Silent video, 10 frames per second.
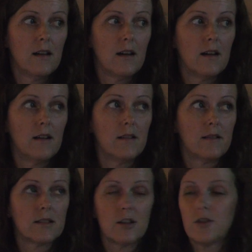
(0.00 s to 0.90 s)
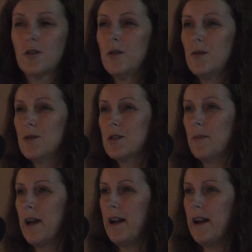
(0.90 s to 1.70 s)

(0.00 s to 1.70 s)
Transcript: They started to lose some